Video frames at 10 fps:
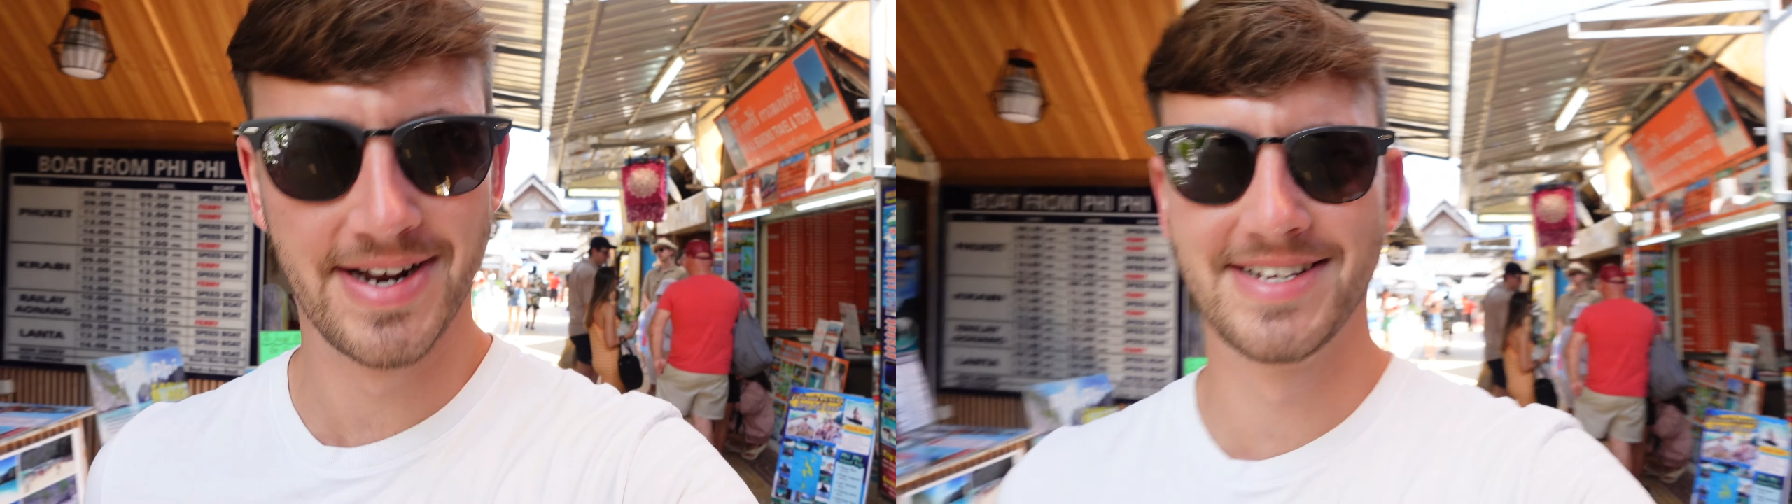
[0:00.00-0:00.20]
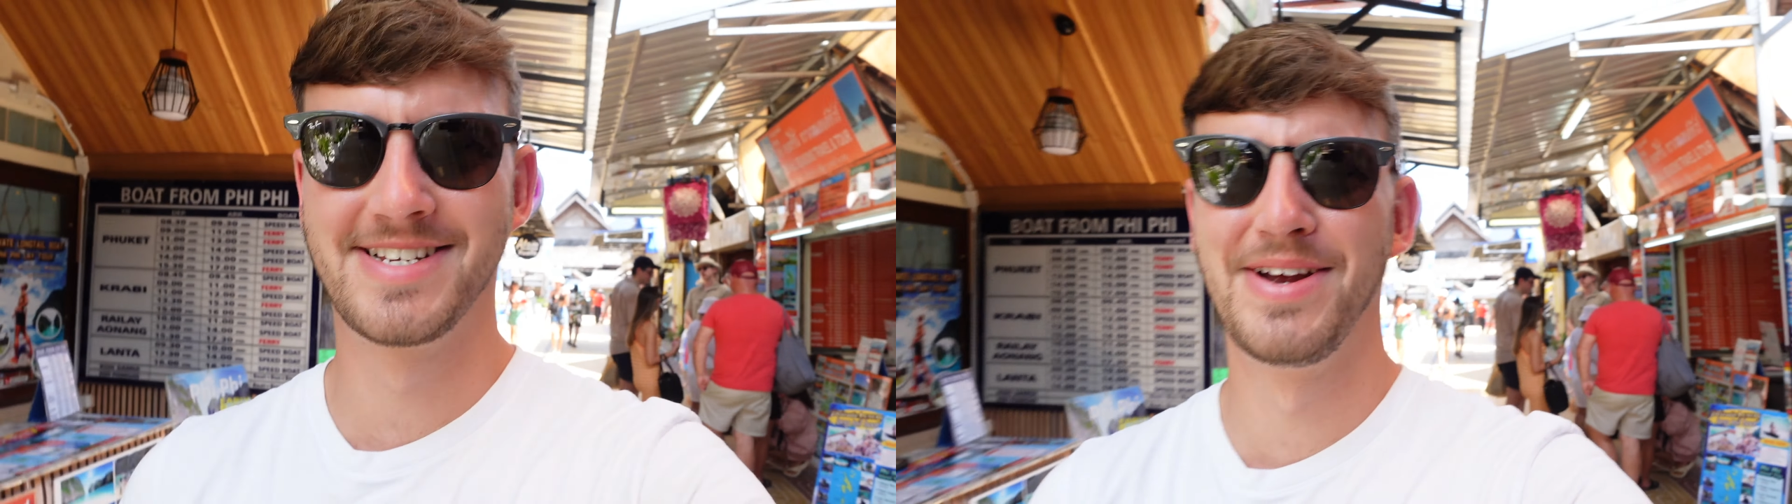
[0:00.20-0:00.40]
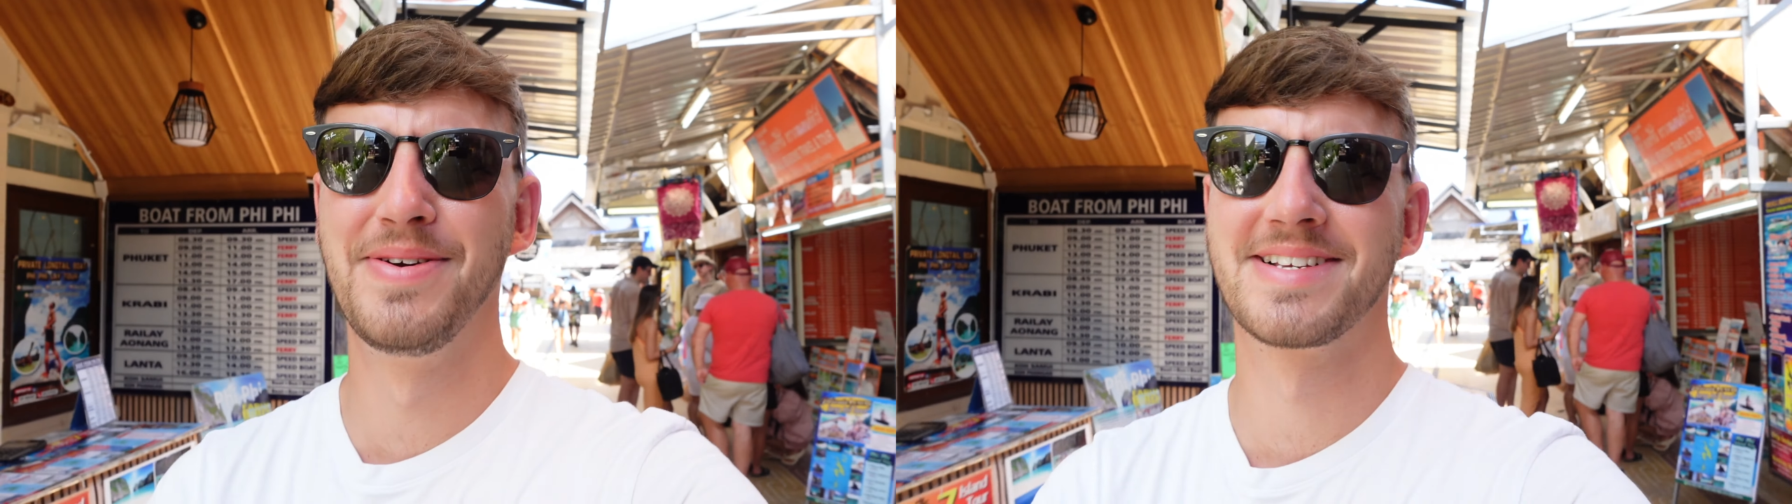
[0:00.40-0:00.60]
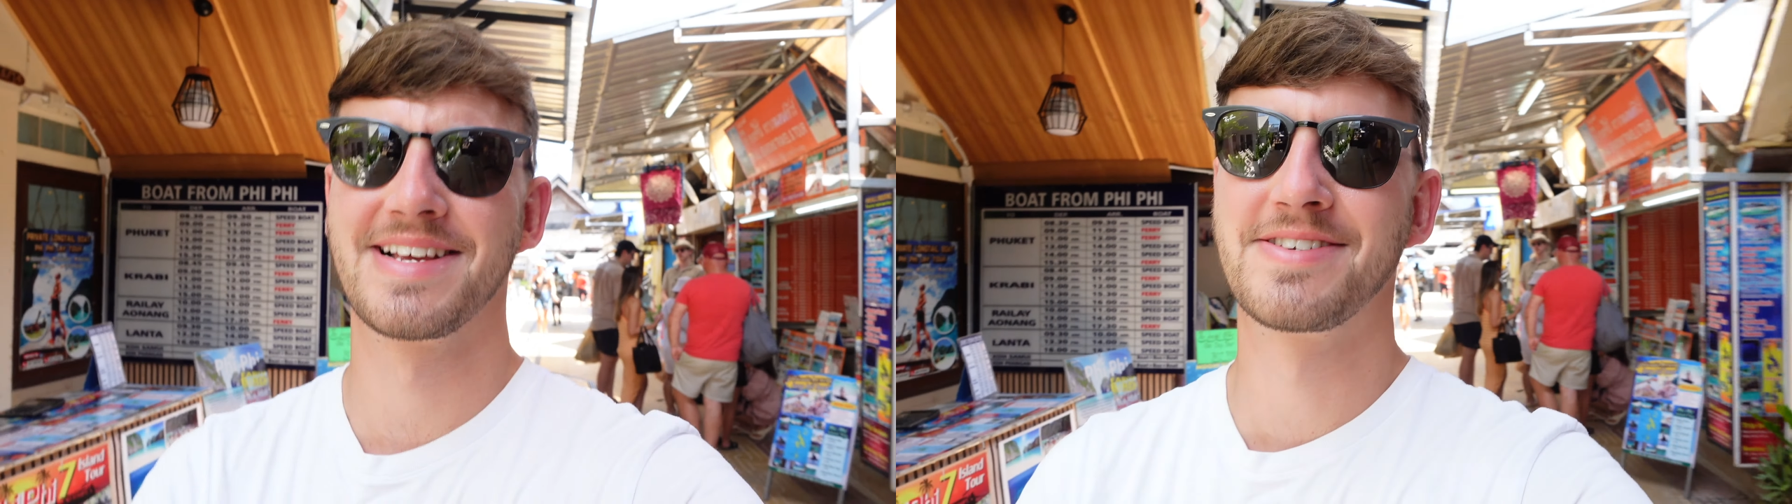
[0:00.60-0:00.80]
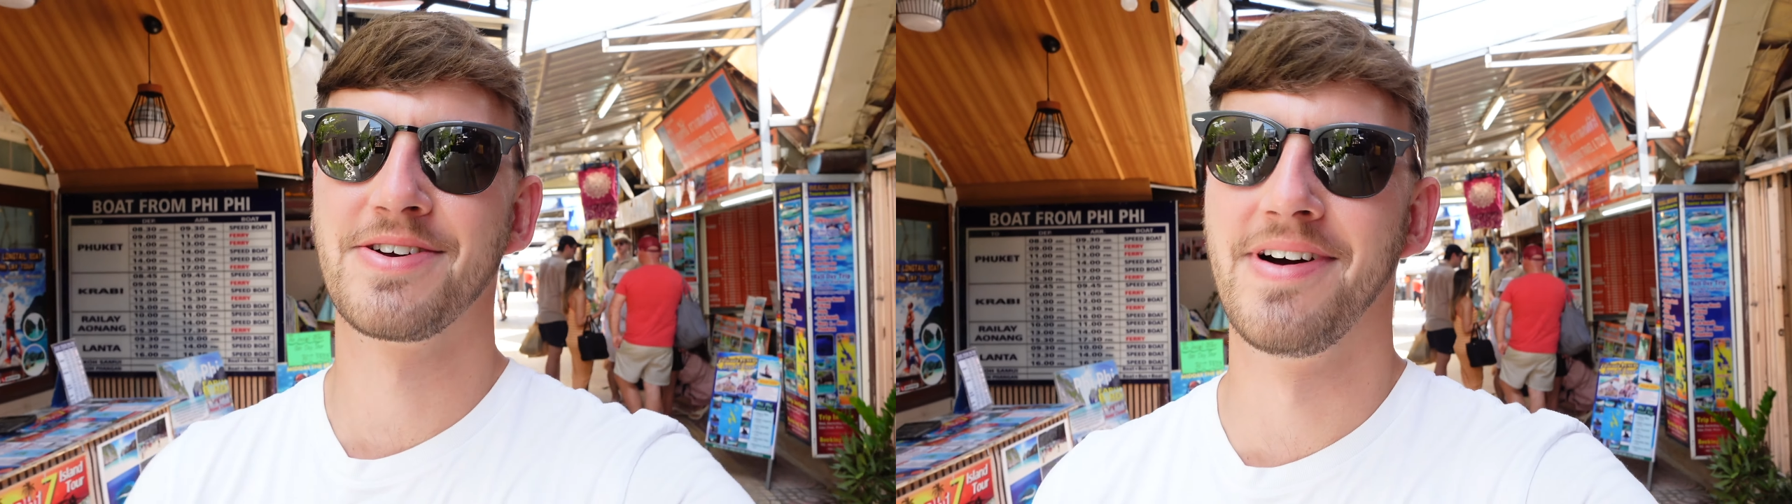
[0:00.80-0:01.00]
and as soon
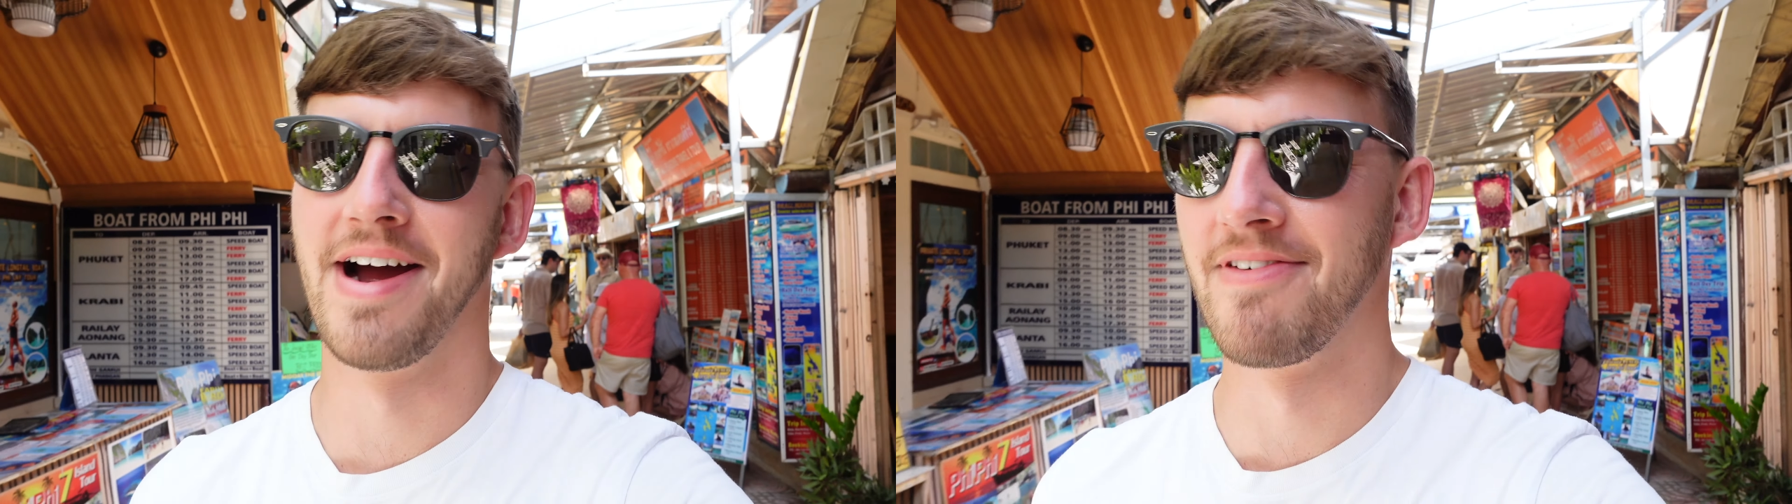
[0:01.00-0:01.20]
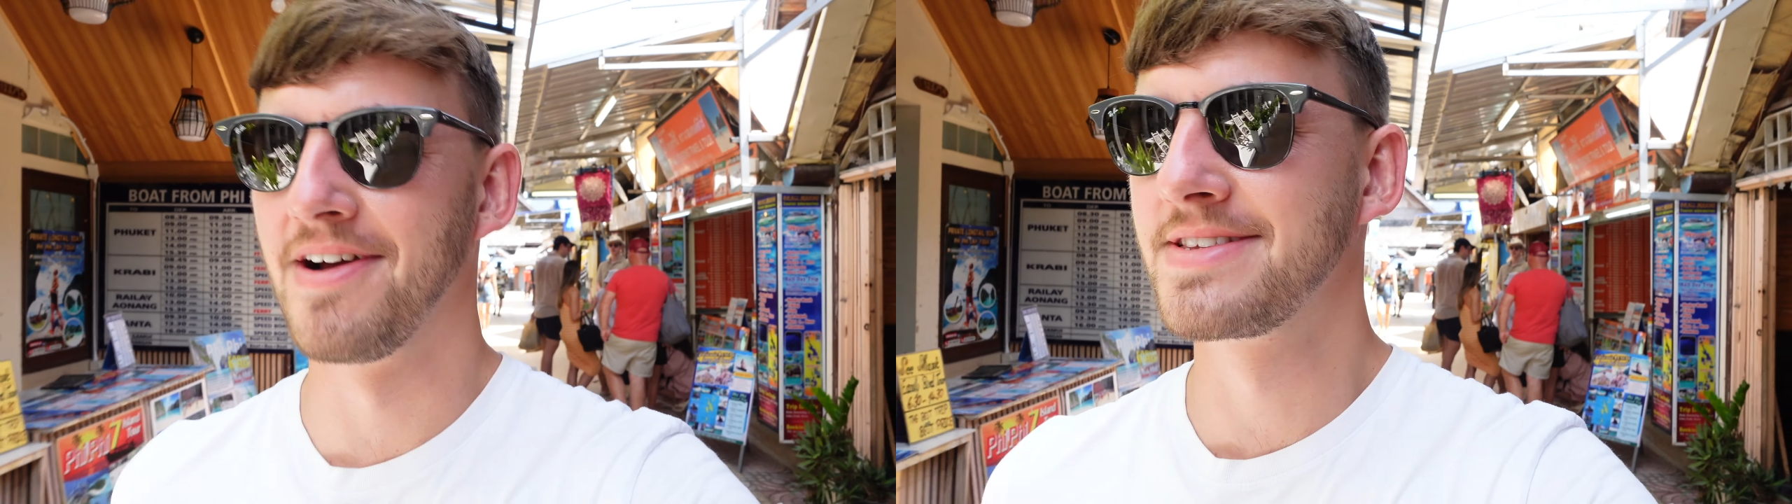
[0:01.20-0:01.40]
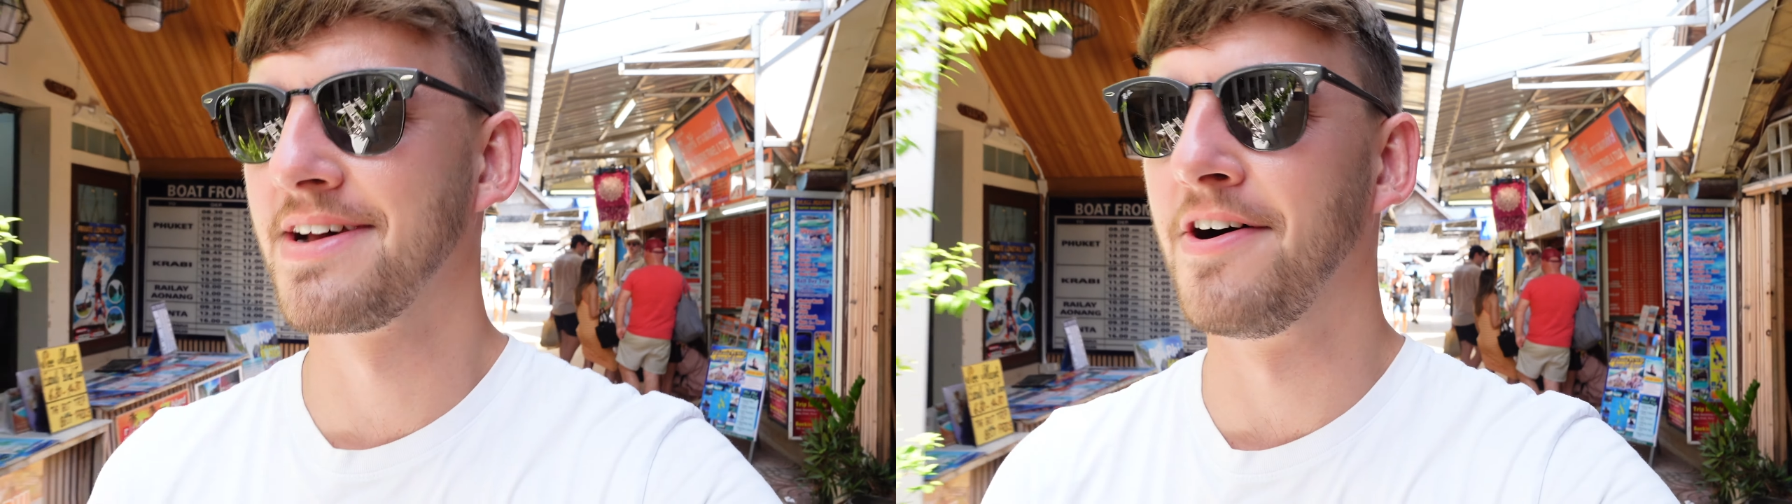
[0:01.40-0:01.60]
as I saw it, I wrote it